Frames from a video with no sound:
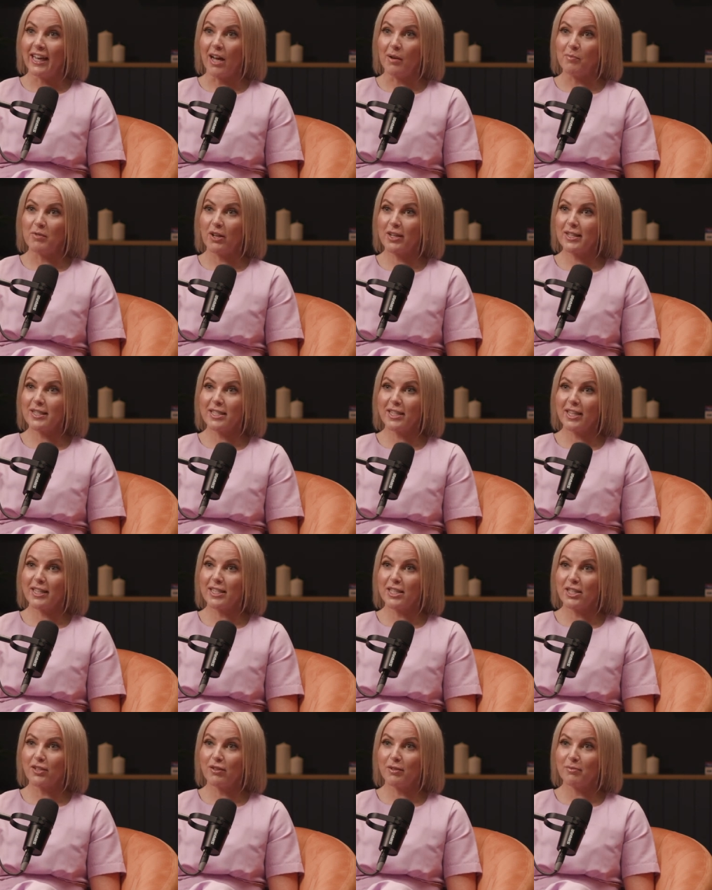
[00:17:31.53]
Mm-hmm.
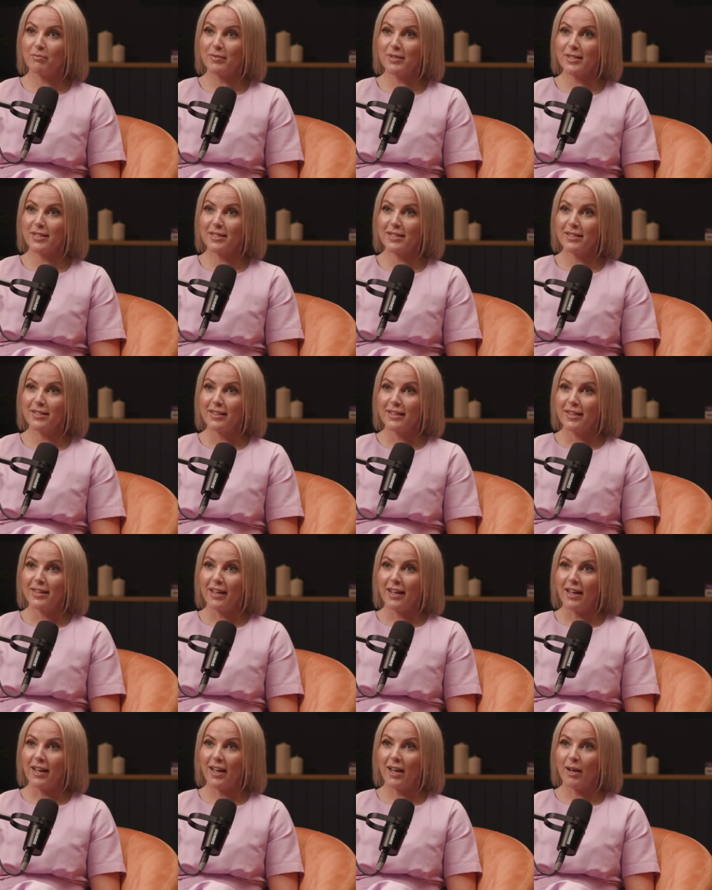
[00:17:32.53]
99 dirhams.
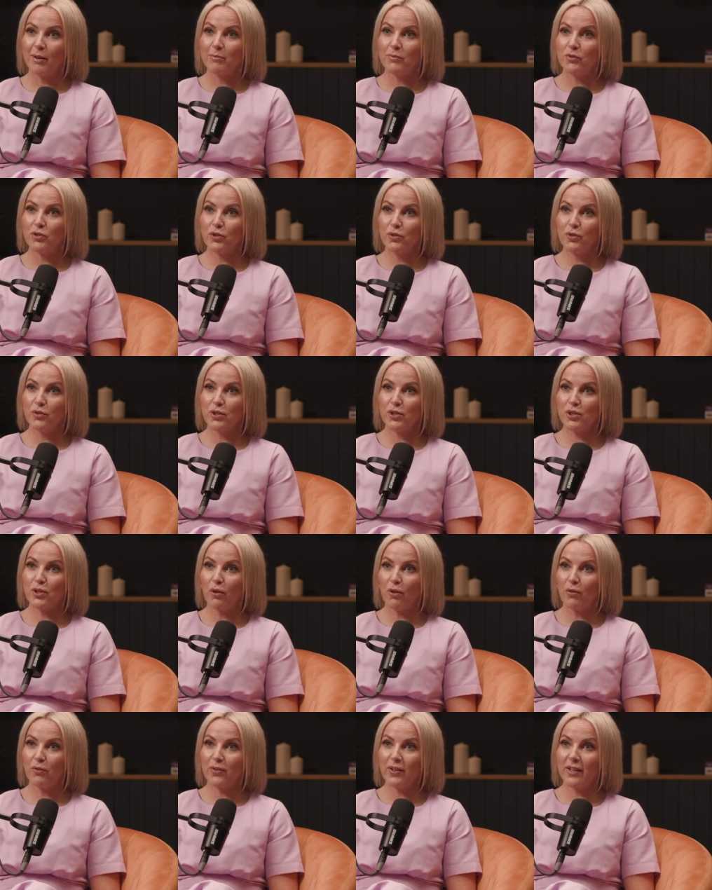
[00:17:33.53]
Juice,
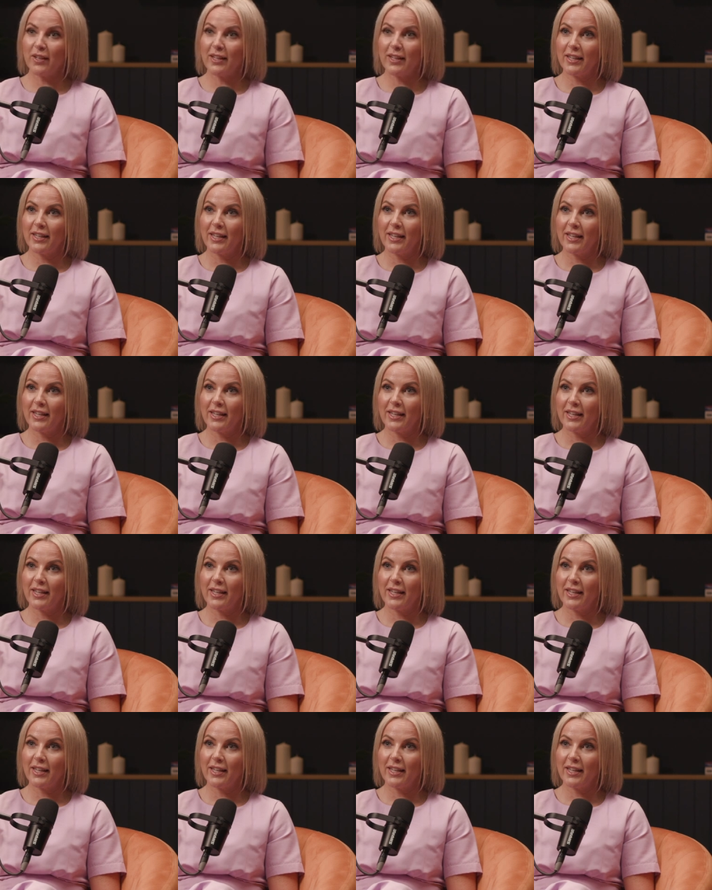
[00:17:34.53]
coffee.